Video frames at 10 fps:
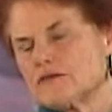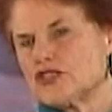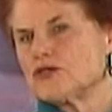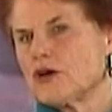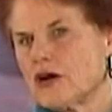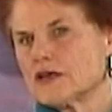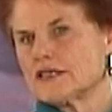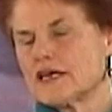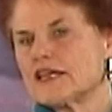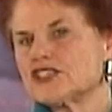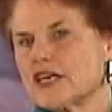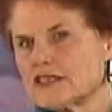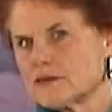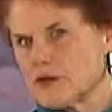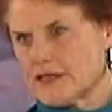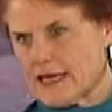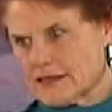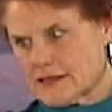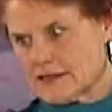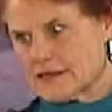too hard to digest, but
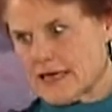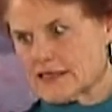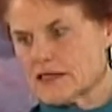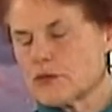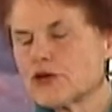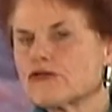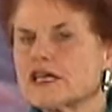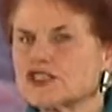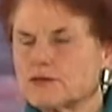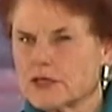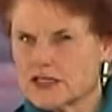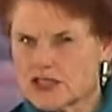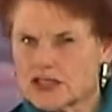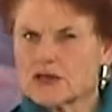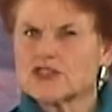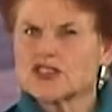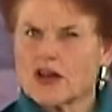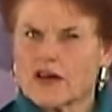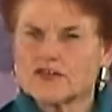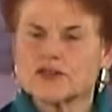that's that's the progression. But just those
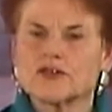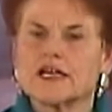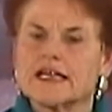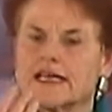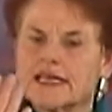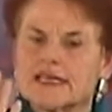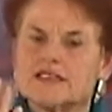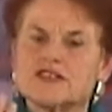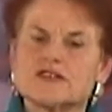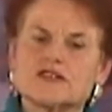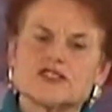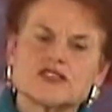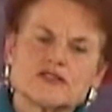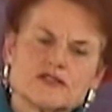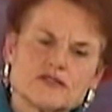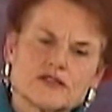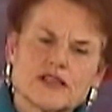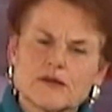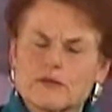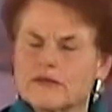softer, easier to chew, and
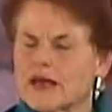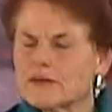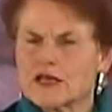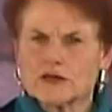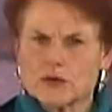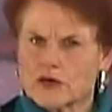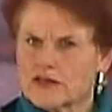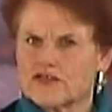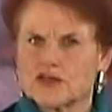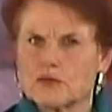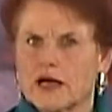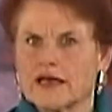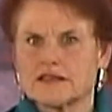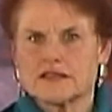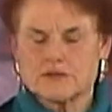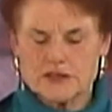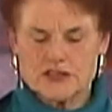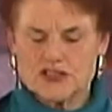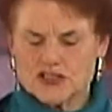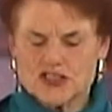they'll maybe only want a few bites. But
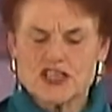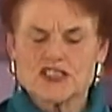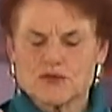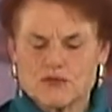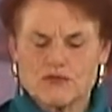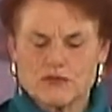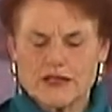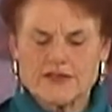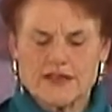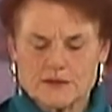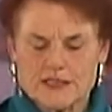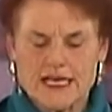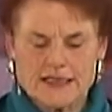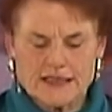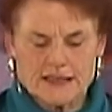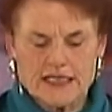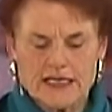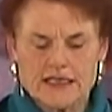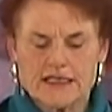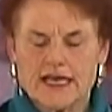just let them take the
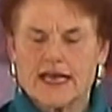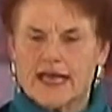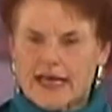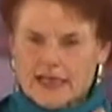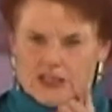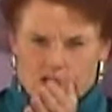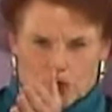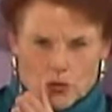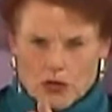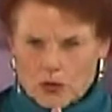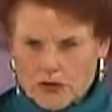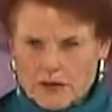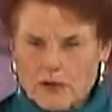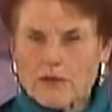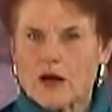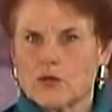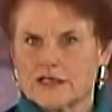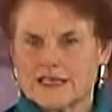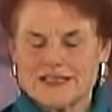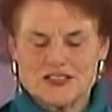lead, and just work with them about
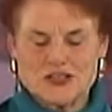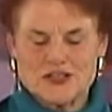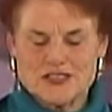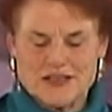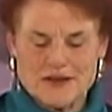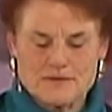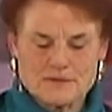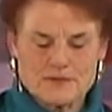what tastes good to them,